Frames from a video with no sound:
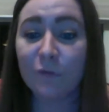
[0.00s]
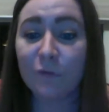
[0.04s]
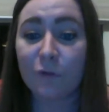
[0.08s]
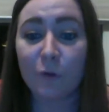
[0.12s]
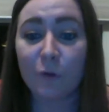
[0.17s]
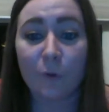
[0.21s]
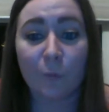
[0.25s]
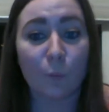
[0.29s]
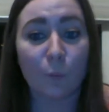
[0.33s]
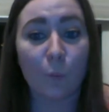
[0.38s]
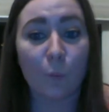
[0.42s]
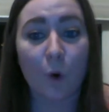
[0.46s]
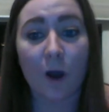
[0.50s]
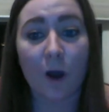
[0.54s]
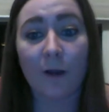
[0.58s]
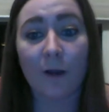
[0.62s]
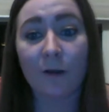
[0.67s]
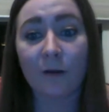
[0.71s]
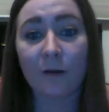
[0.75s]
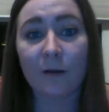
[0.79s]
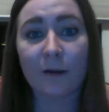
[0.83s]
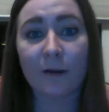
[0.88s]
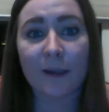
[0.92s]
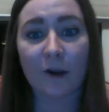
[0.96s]
the
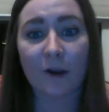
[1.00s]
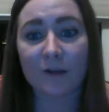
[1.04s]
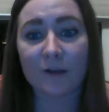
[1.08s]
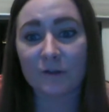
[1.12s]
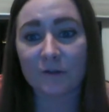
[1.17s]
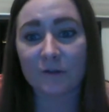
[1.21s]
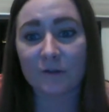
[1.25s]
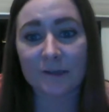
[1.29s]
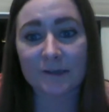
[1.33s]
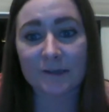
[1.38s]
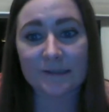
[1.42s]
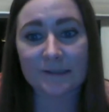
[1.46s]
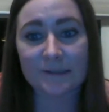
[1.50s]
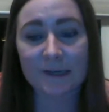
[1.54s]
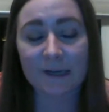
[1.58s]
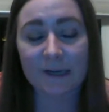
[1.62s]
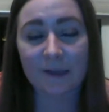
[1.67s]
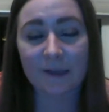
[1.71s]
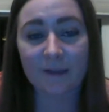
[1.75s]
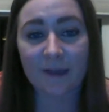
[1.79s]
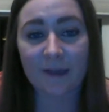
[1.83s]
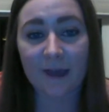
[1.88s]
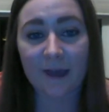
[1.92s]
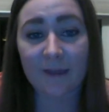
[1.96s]
one characteristic
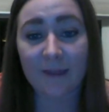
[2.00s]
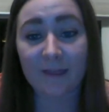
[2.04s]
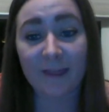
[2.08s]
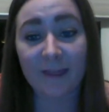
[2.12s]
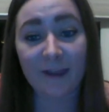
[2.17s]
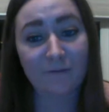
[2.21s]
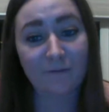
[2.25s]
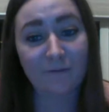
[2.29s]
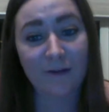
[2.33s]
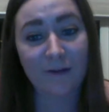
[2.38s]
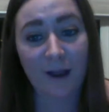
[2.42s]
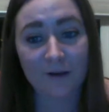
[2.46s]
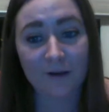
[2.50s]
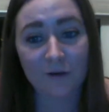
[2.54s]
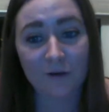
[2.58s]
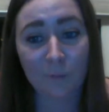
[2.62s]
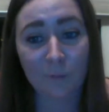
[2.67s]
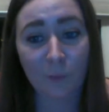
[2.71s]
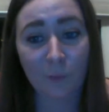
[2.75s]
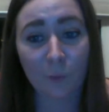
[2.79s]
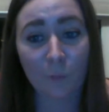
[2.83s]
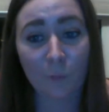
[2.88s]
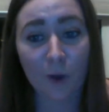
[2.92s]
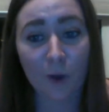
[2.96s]
that they find
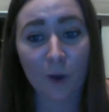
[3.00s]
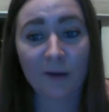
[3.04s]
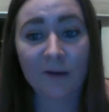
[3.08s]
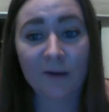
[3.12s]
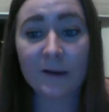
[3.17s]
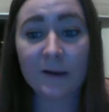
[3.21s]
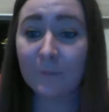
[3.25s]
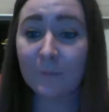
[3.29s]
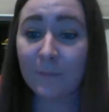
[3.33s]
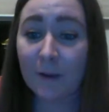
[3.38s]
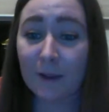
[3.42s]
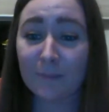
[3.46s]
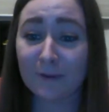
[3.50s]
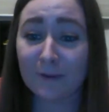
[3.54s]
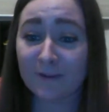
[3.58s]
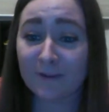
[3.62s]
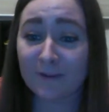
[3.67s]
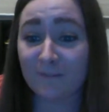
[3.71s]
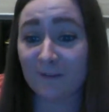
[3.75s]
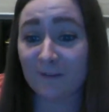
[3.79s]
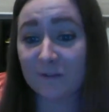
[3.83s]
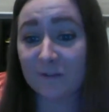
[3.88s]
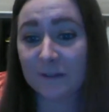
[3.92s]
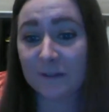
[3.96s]
number one may be
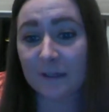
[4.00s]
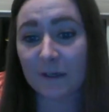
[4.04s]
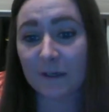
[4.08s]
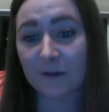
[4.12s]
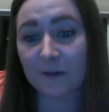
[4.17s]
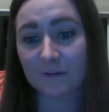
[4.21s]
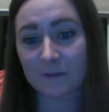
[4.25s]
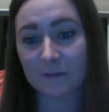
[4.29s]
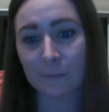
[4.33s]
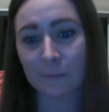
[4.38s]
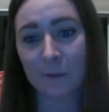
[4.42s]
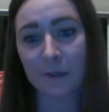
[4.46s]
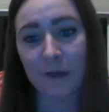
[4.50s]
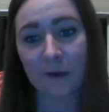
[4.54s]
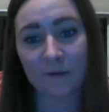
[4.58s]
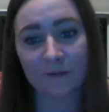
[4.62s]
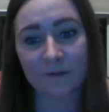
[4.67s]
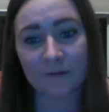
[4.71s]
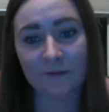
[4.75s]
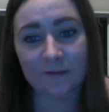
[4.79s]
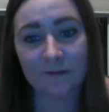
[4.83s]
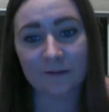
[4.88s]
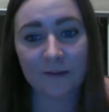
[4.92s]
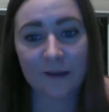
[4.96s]
15 on someone
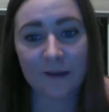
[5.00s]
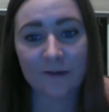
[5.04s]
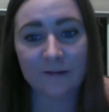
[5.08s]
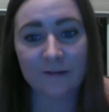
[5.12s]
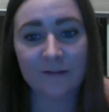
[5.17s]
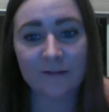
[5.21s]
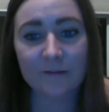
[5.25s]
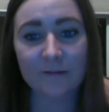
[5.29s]
else's list.